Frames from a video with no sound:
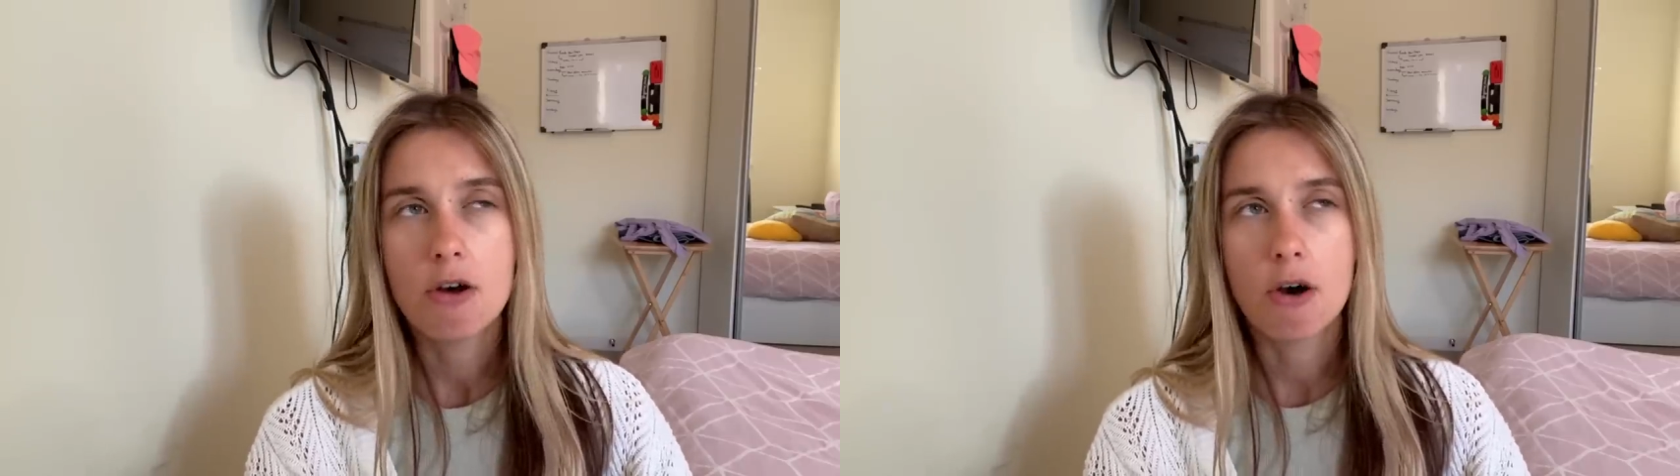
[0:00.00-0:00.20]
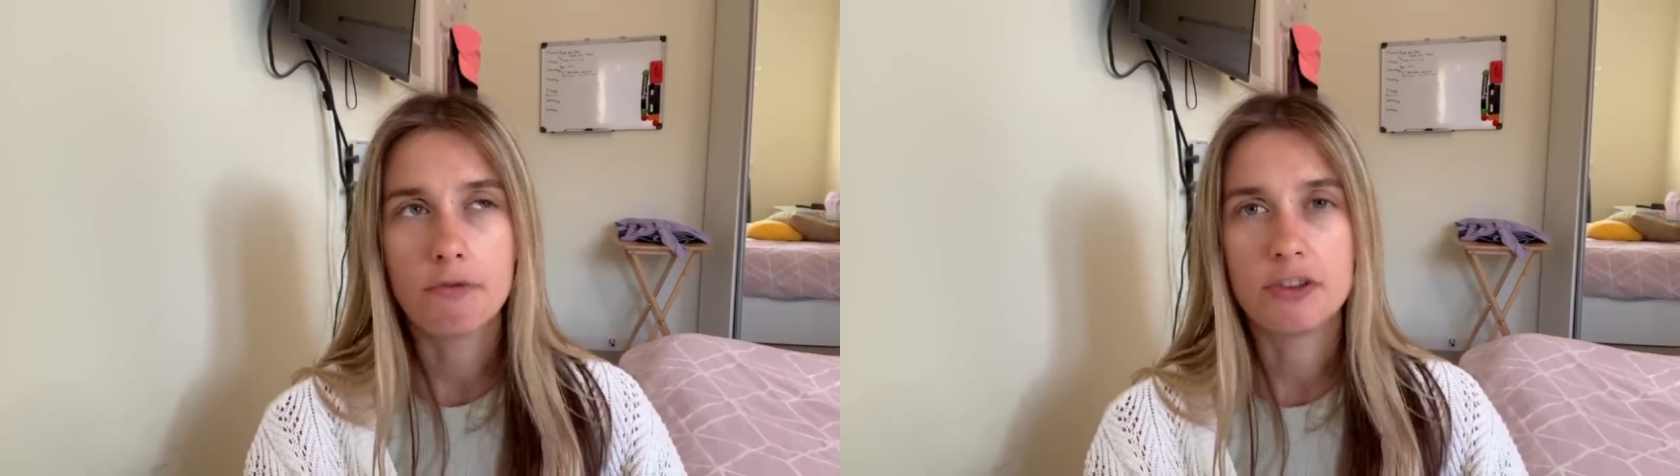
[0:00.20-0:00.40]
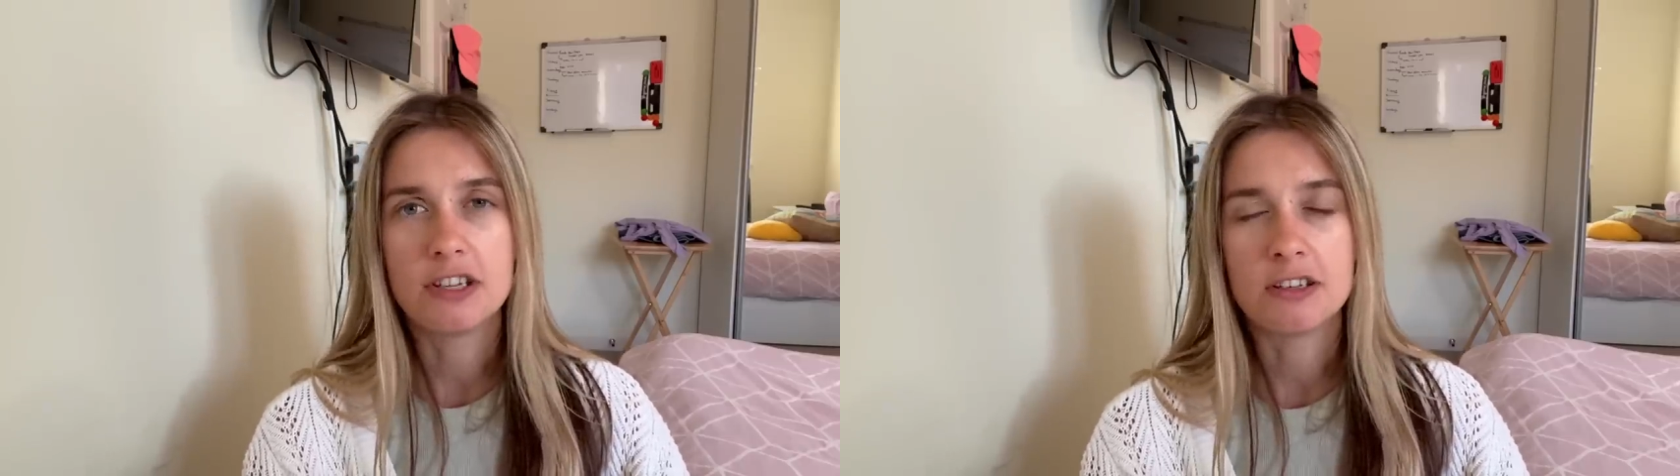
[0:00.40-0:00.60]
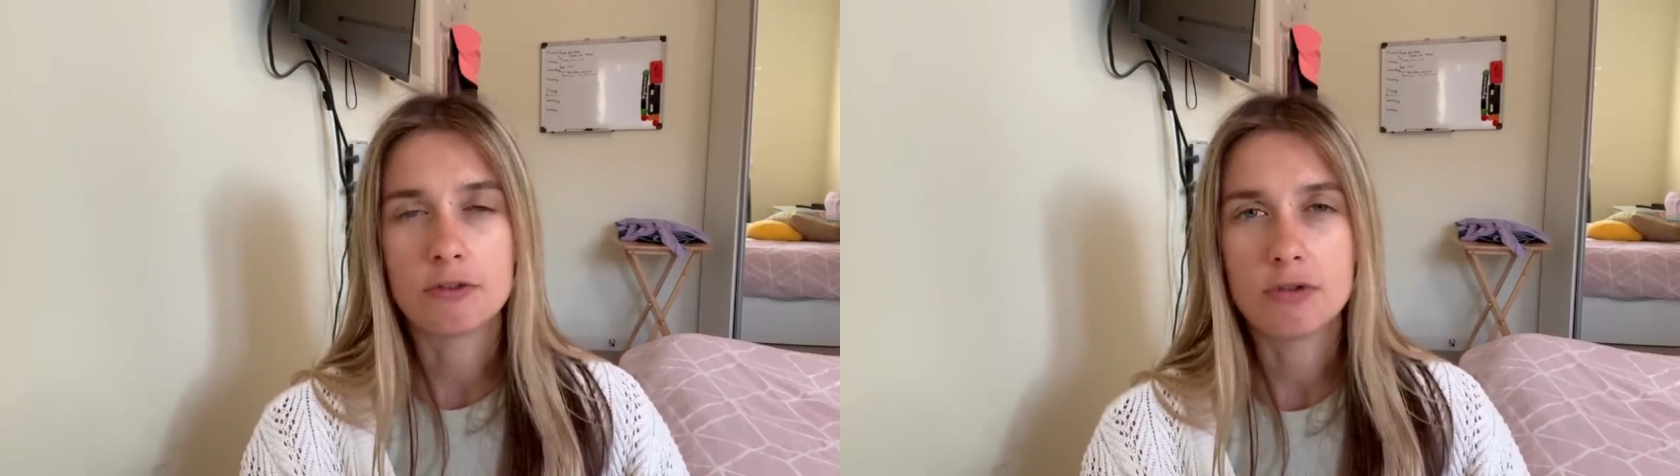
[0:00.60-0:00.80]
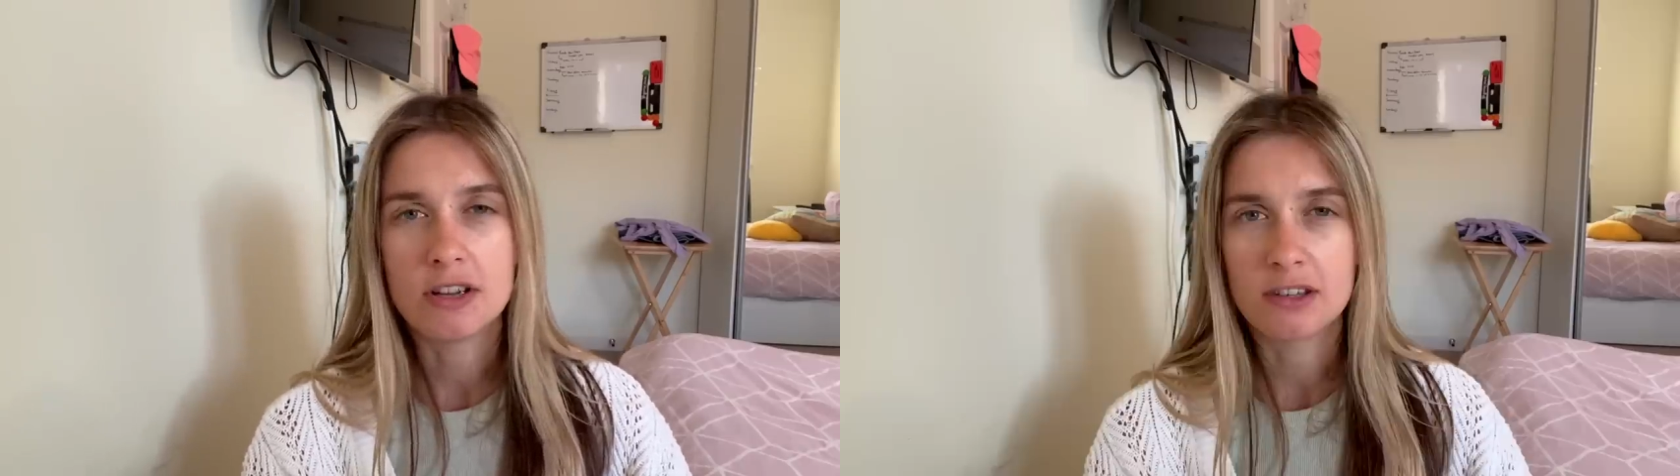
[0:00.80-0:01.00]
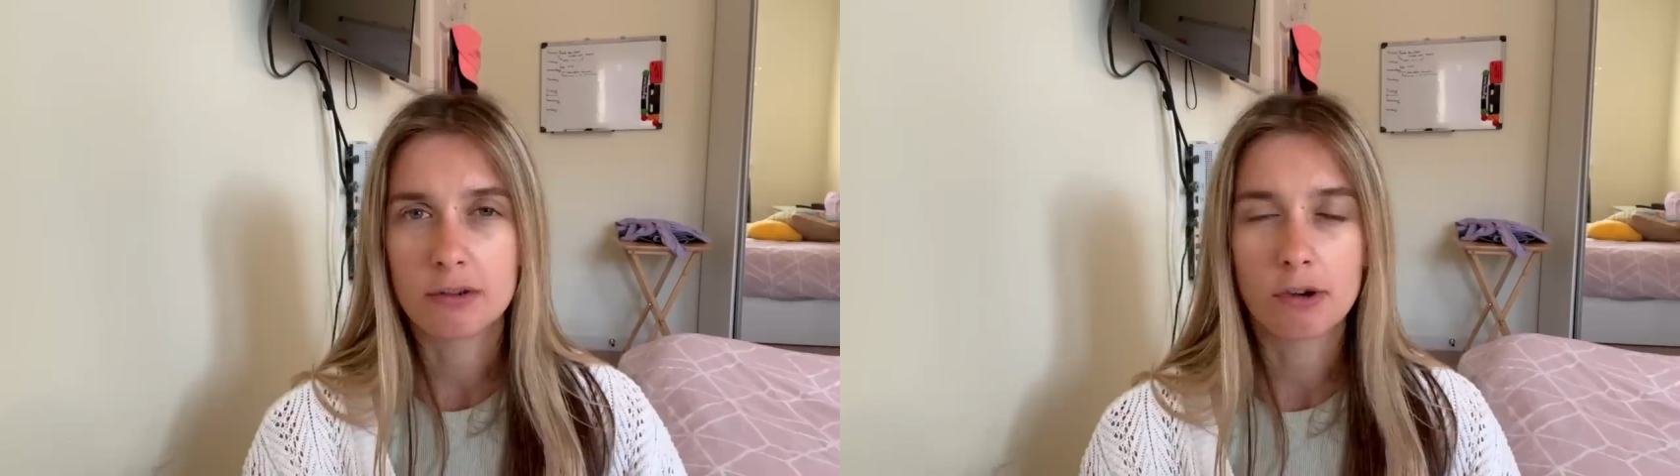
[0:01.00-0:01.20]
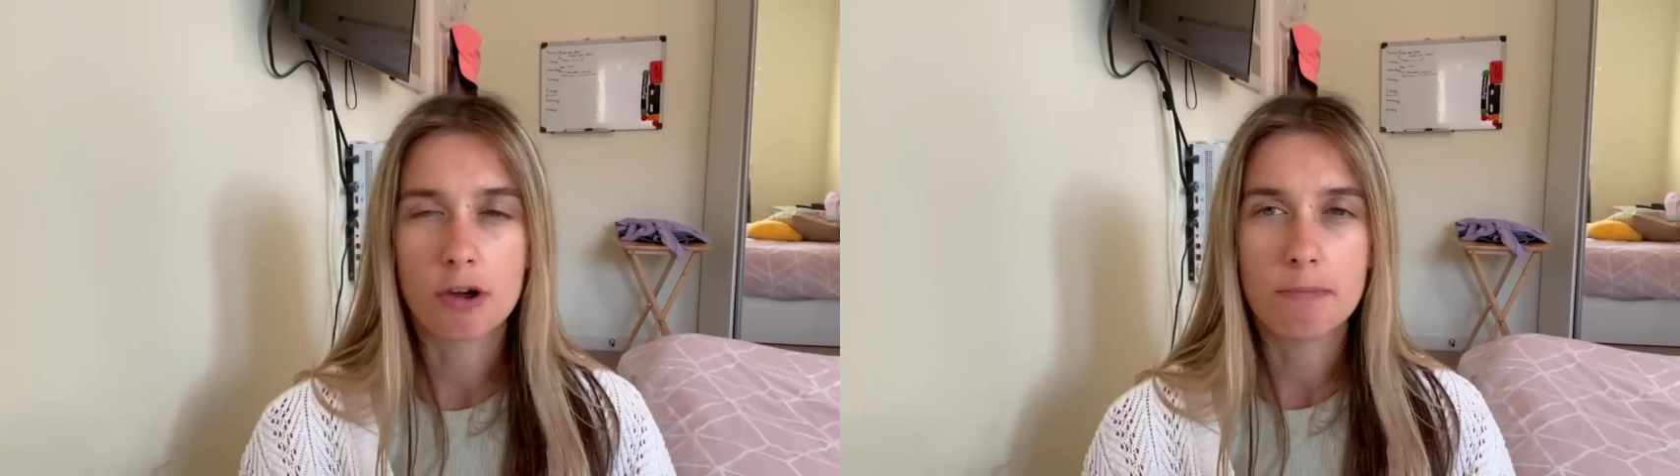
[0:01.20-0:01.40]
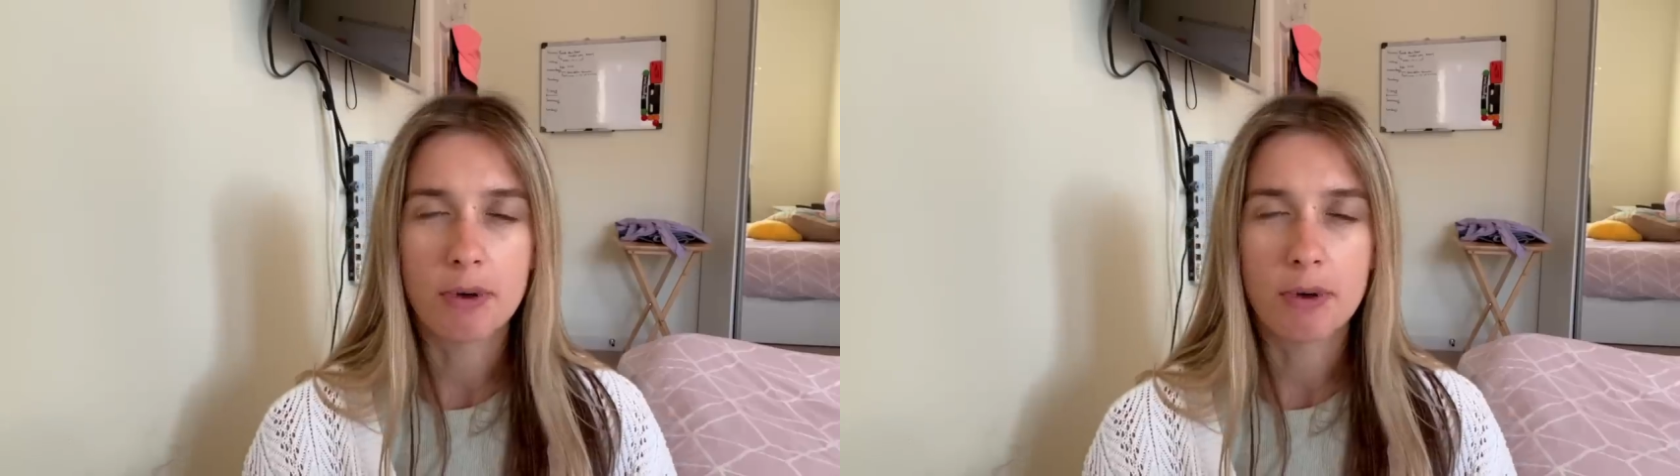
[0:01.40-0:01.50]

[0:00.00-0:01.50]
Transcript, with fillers: of the season two years in a row.